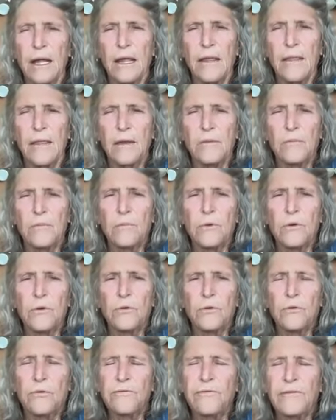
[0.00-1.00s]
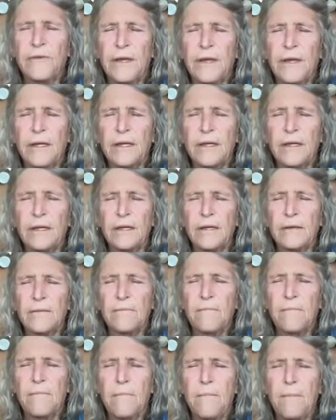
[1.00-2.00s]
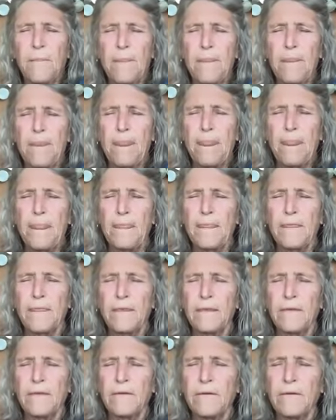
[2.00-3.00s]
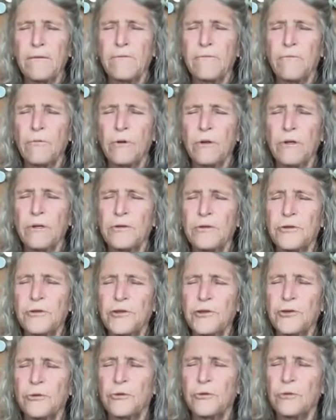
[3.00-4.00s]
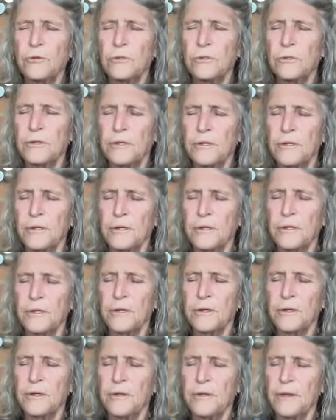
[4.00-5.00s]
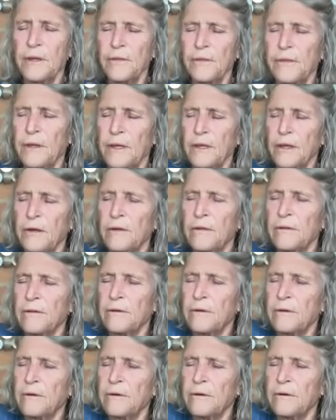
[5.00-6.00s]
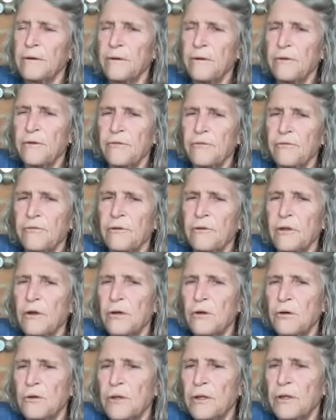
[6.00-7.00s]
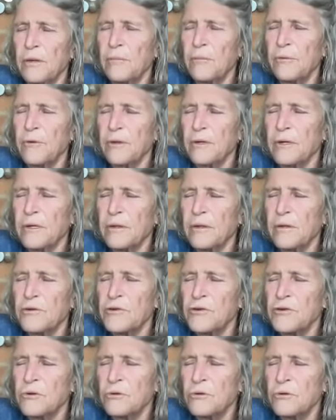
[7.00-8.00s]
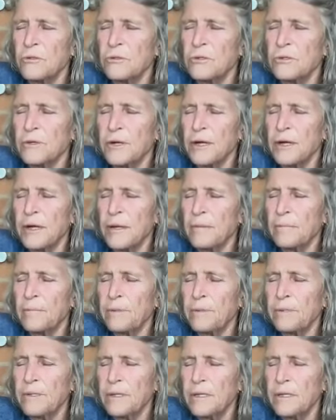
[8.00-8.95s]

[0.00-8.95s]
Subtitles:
And then moving sort of one shoulder and then the other, just slowly bringing the shoulder up